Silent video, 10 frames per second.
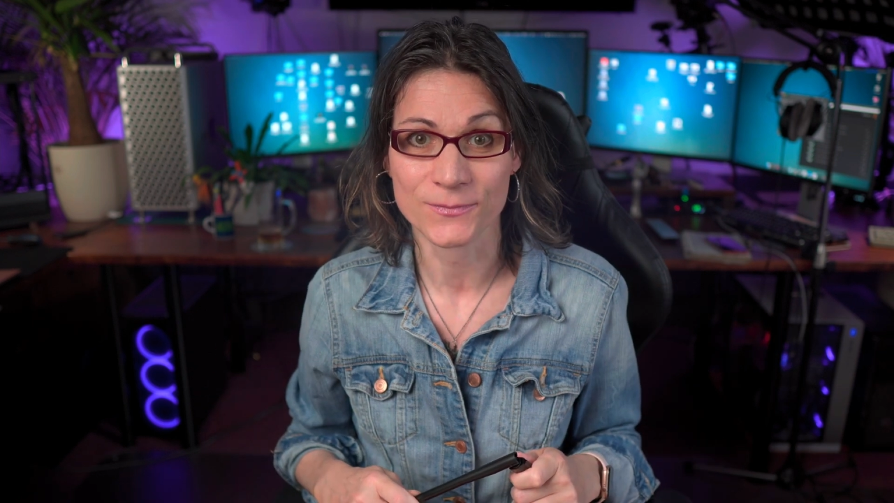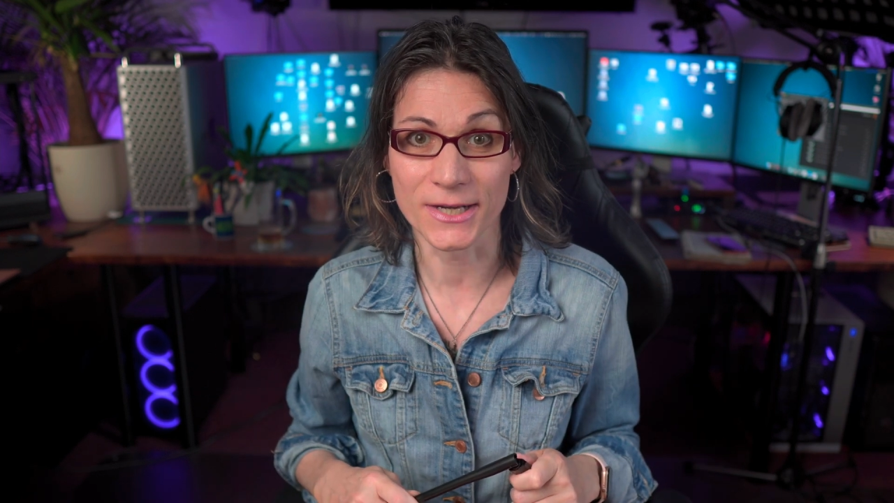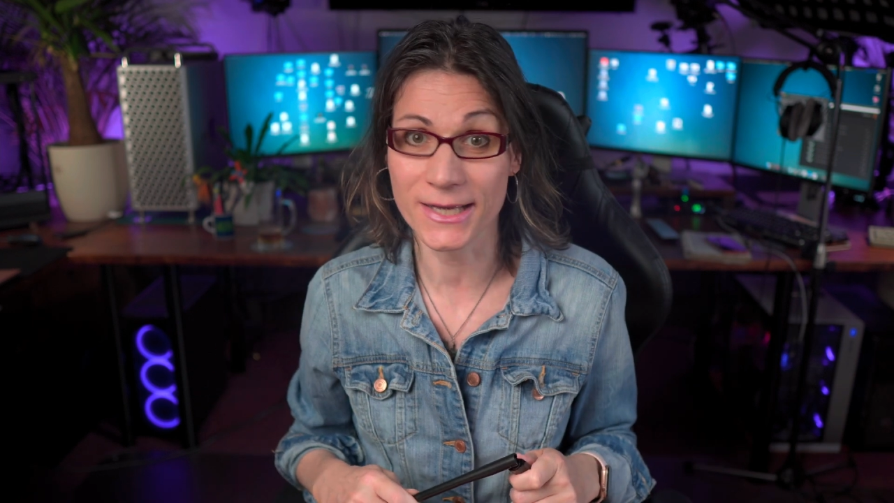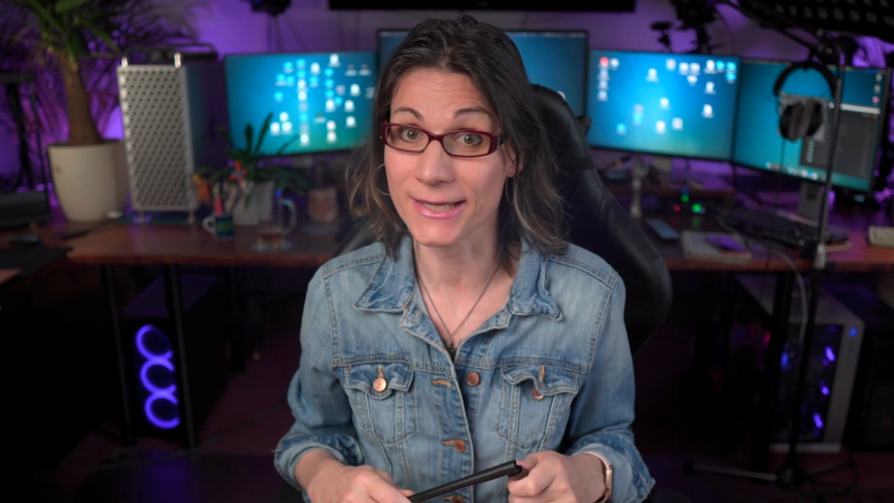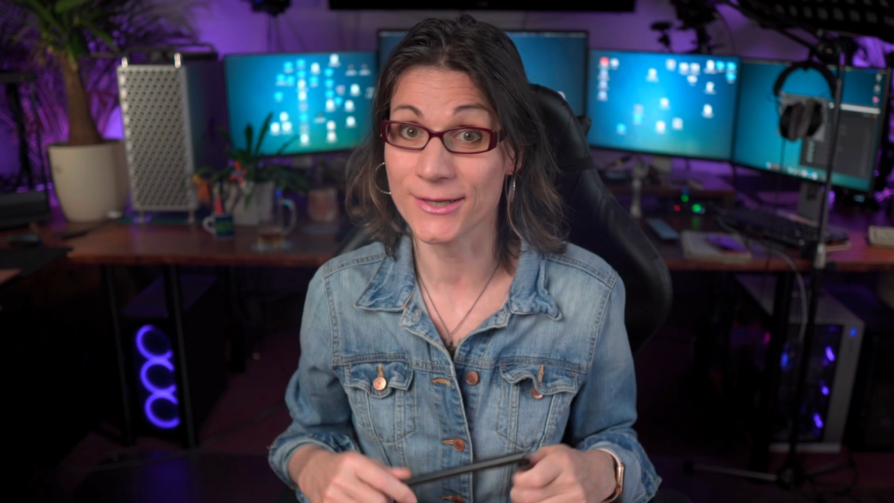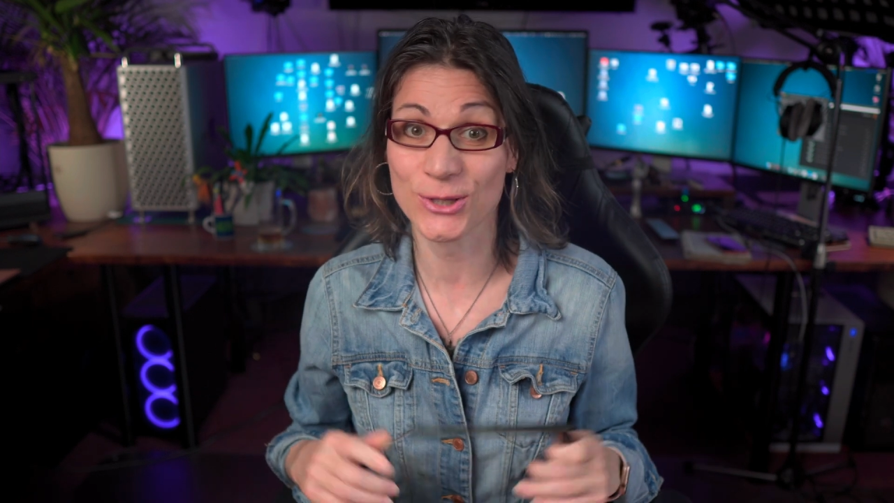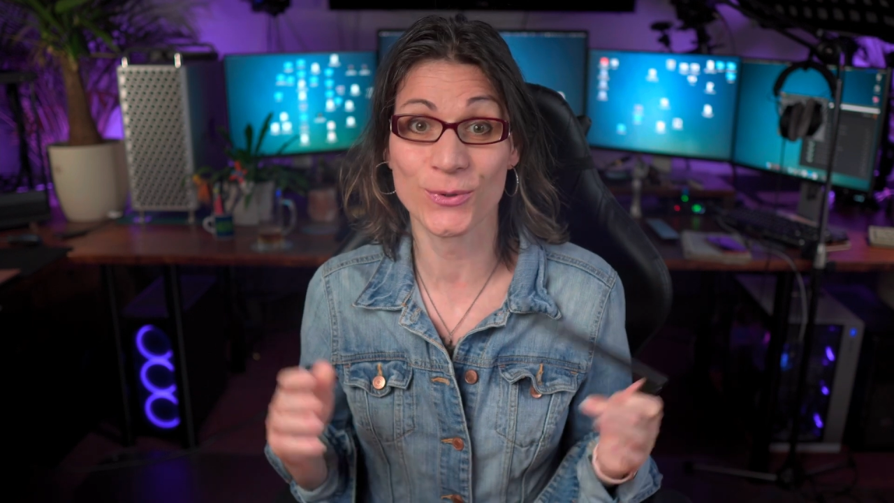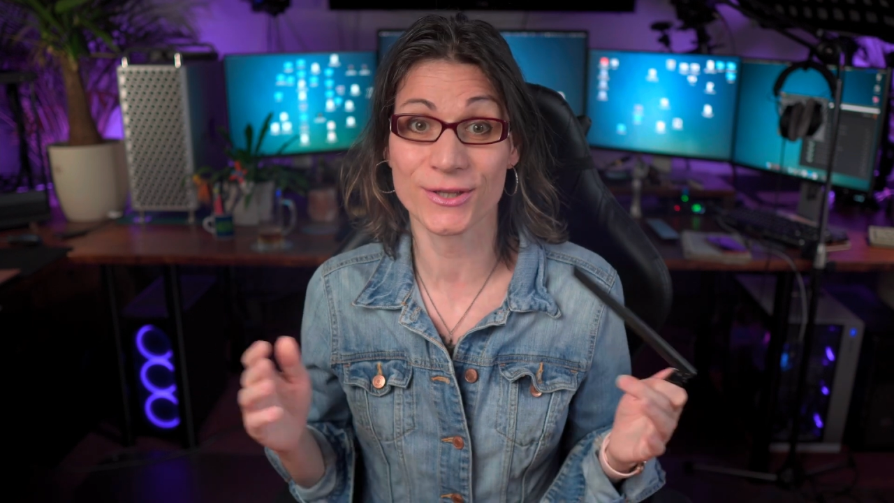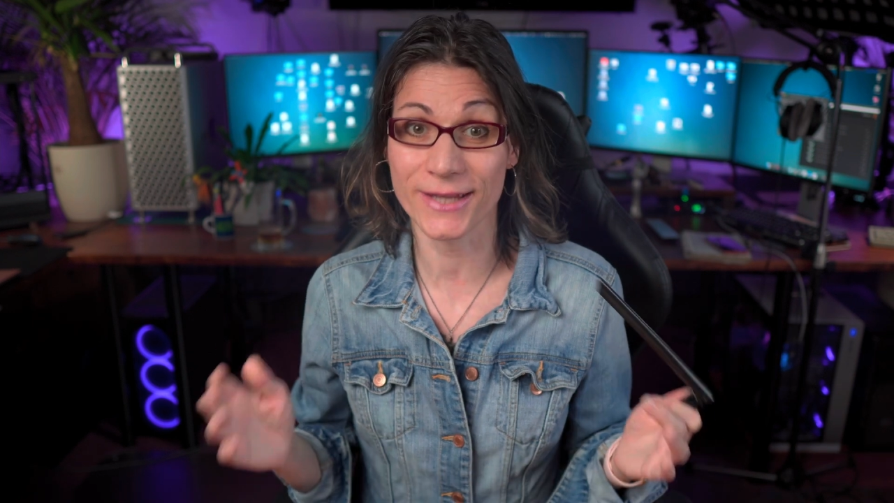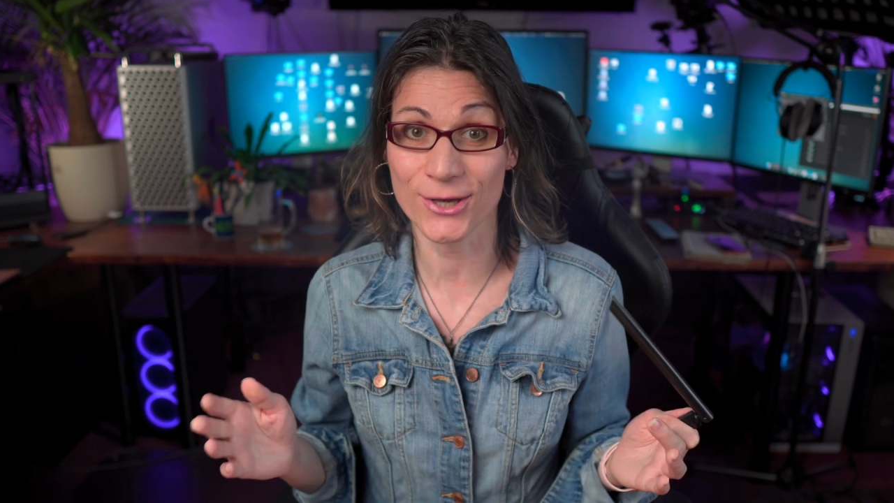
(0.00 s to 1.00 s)
Really, it
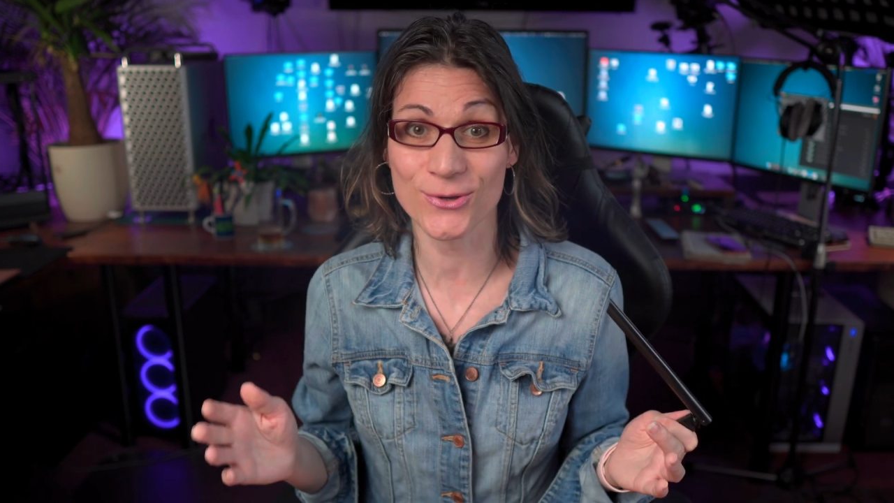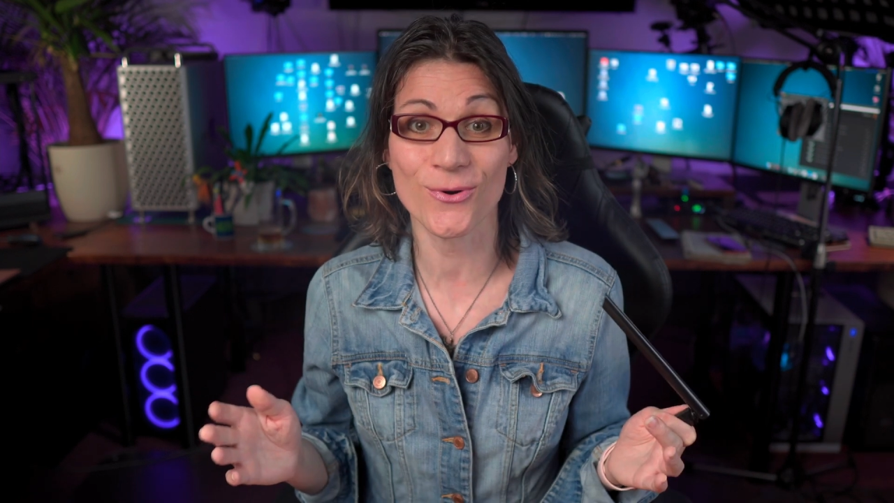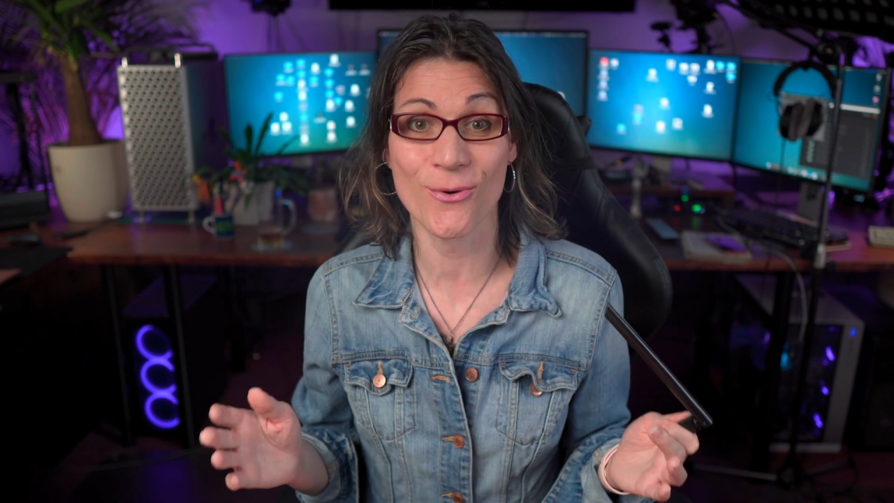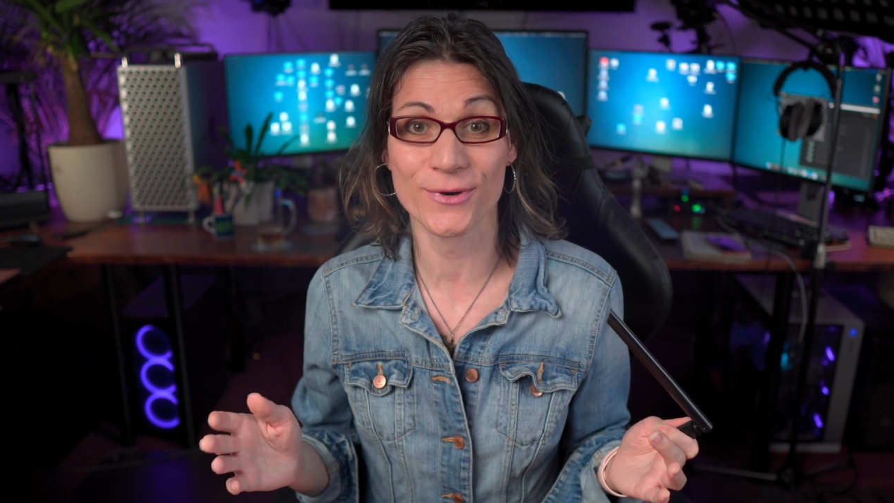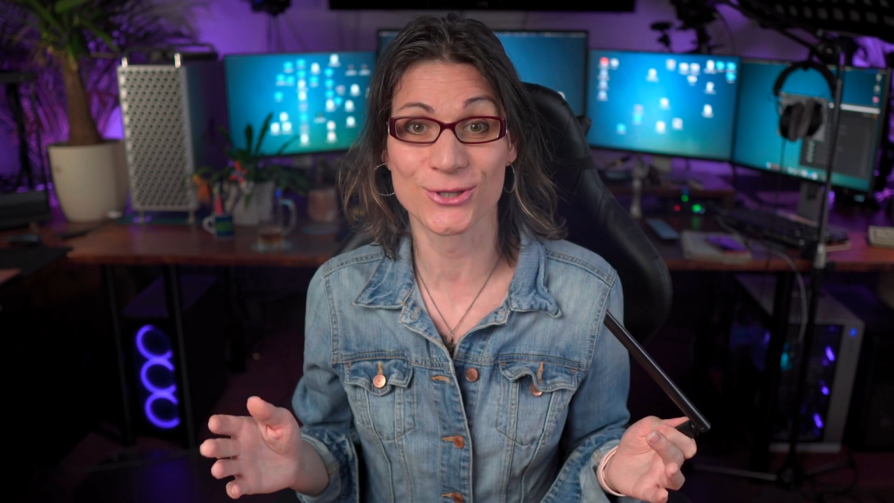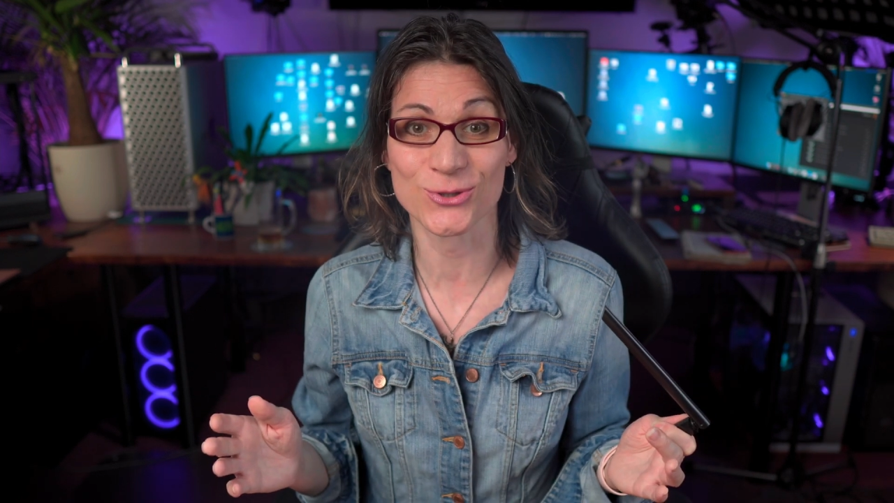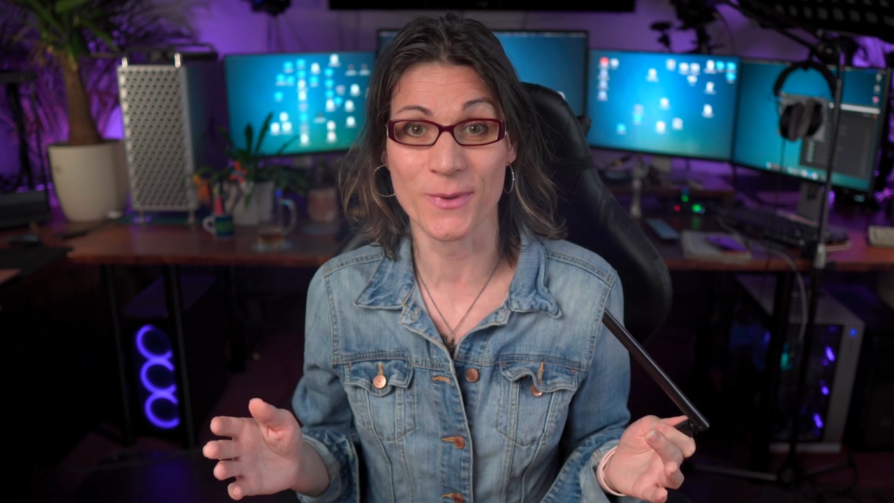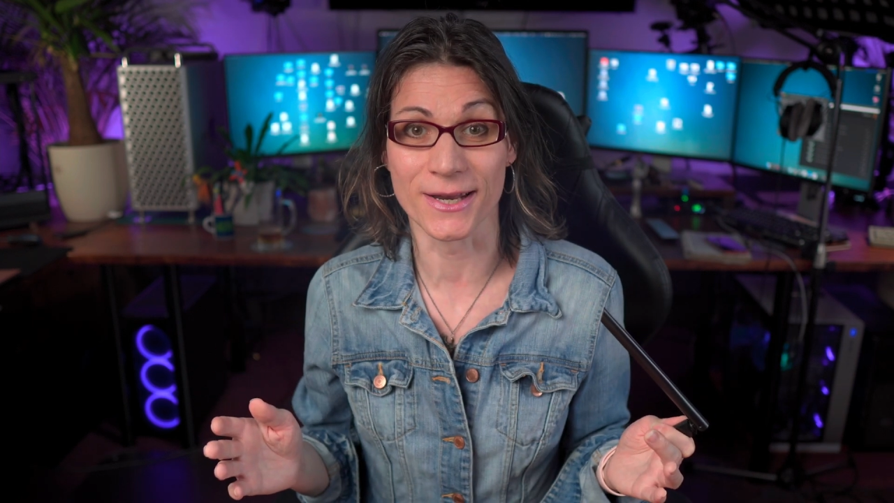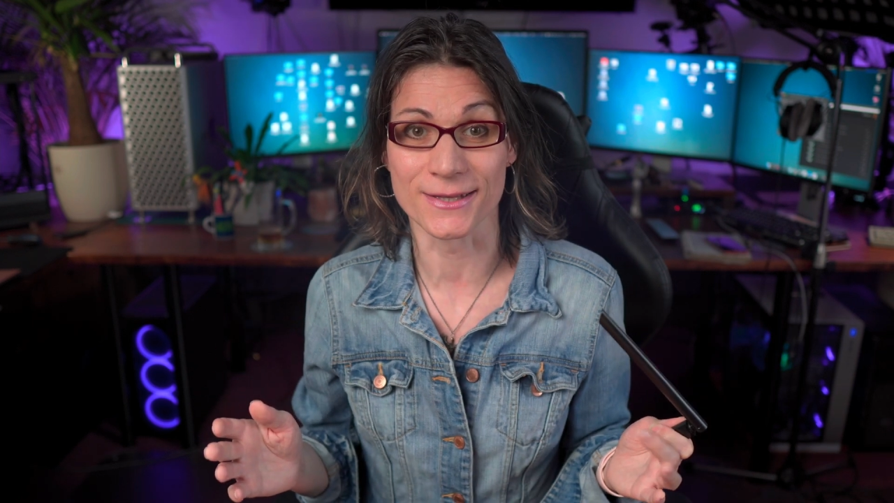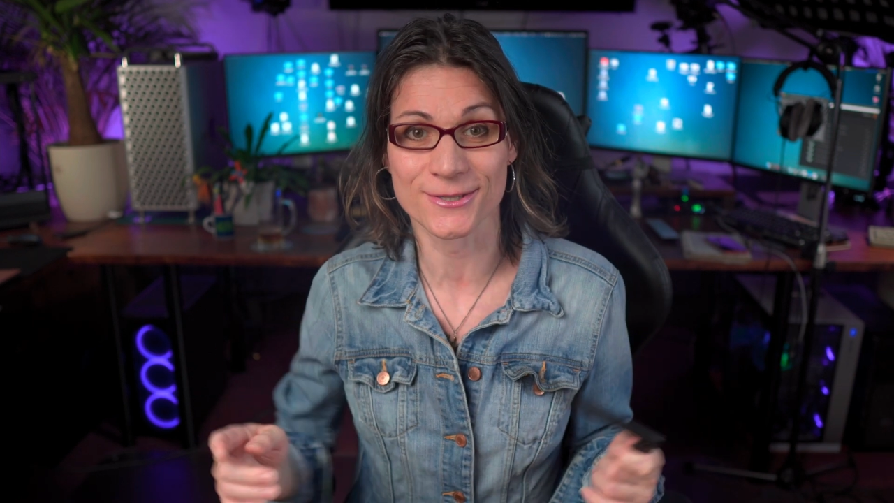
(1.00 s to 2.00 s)
will take you only two
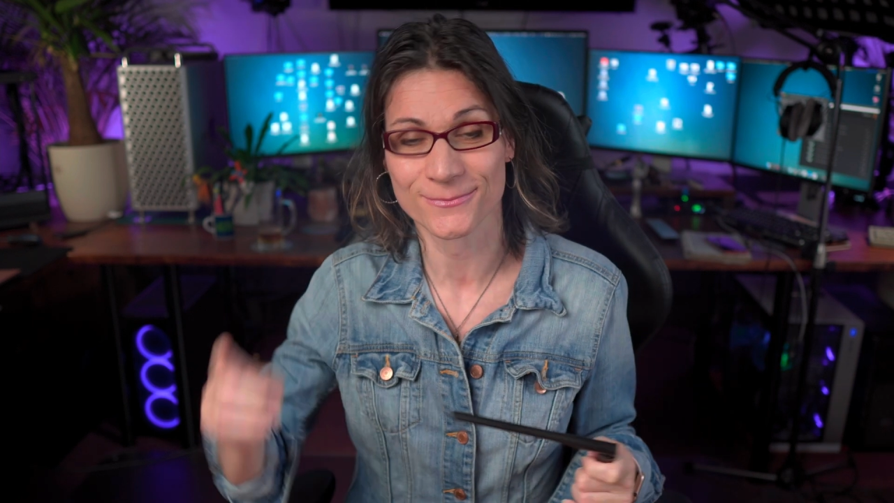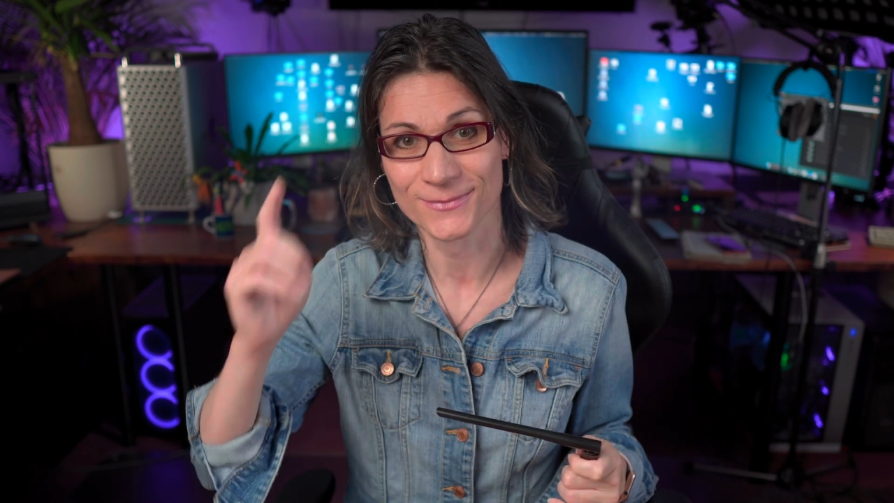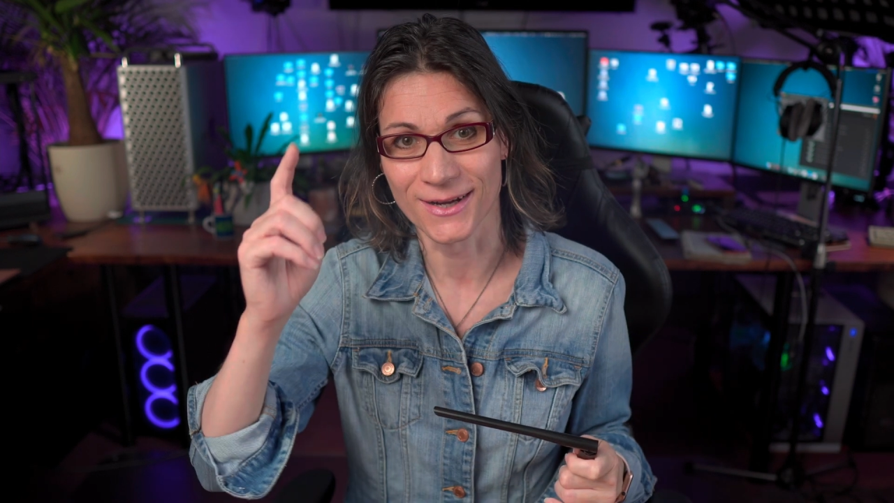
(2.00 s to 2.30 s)
minutes.